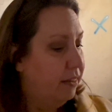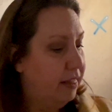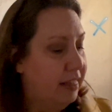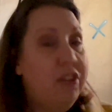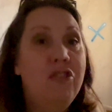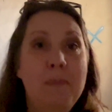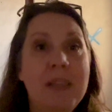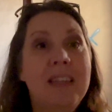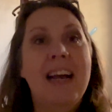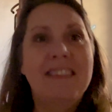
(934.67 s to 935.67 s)
This should be the
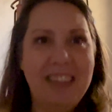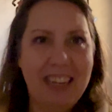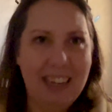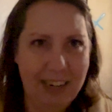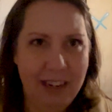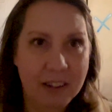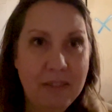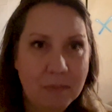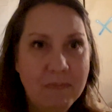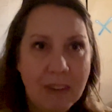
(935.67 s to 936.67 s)
last thing I
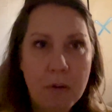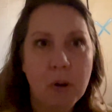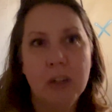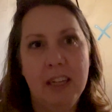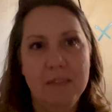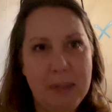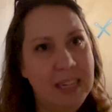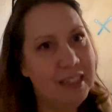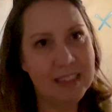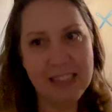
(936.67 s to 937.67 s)
work on,
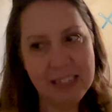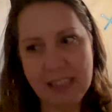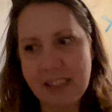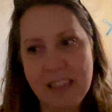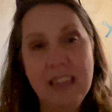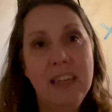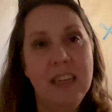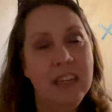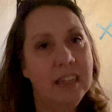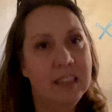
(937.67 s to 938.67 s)
because this is
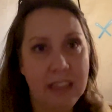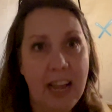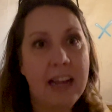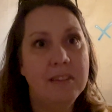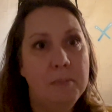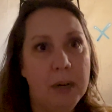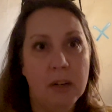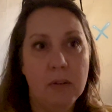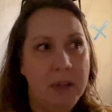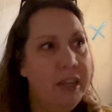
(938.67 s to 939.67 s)
the last
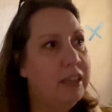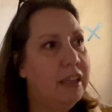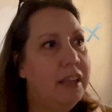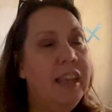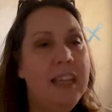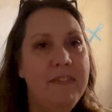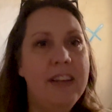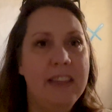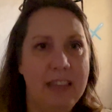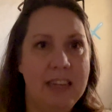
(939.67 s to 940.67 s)
part. We can live
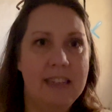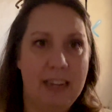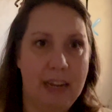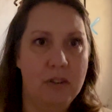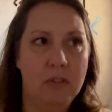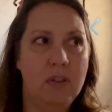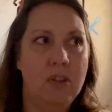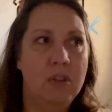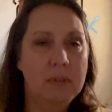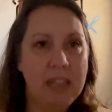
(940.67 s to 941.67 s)
in this
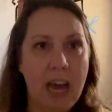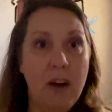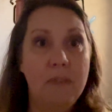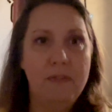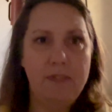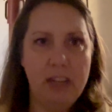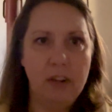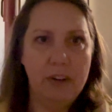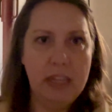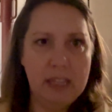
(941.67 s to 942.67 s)
house without
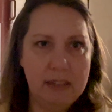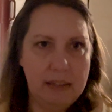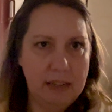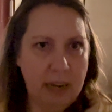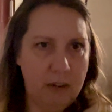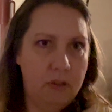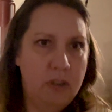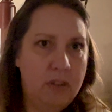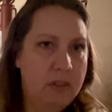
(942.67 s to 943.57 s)
figuring this out.